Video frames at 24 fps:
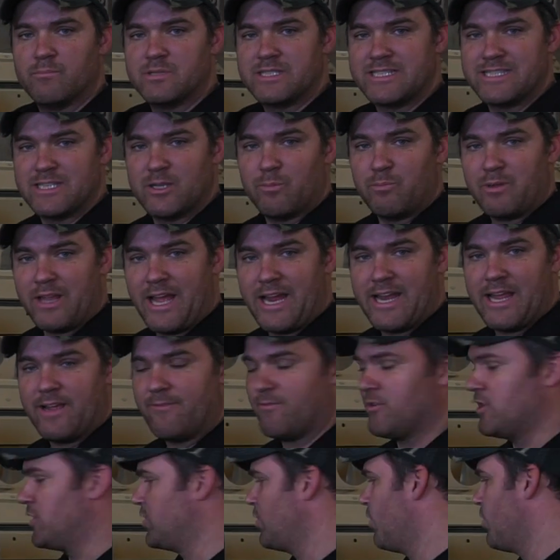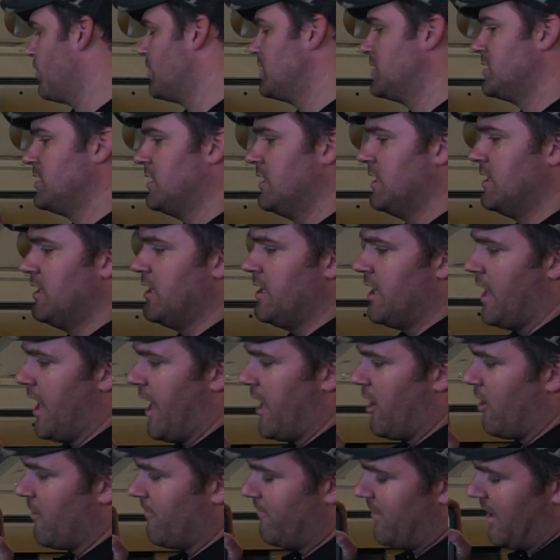steel plating for the doors,
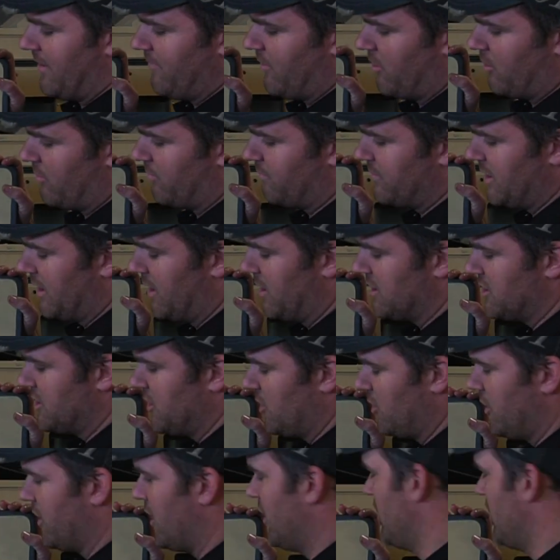AR-500 shielding